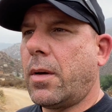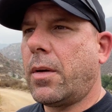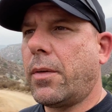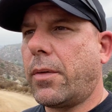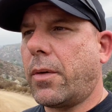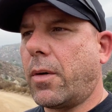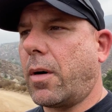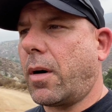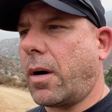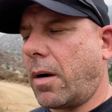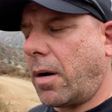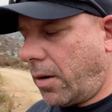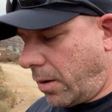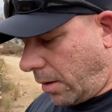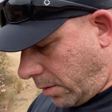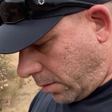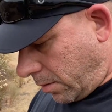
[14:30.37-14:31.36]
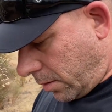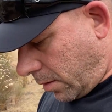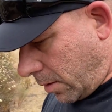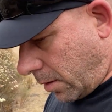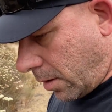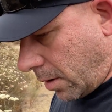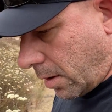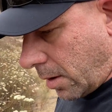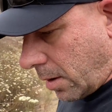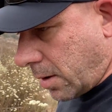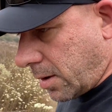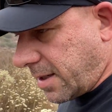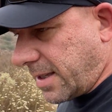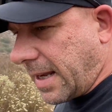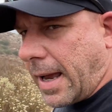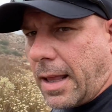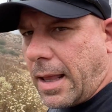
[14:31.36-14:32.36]
for our
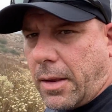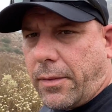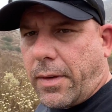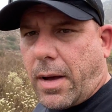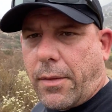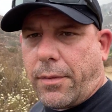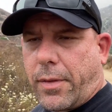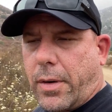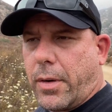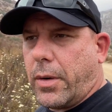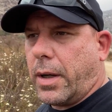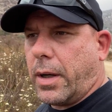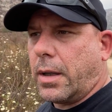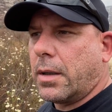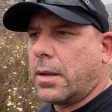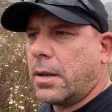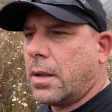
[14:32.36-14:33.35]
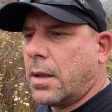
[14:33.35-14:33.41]
style of off-roading.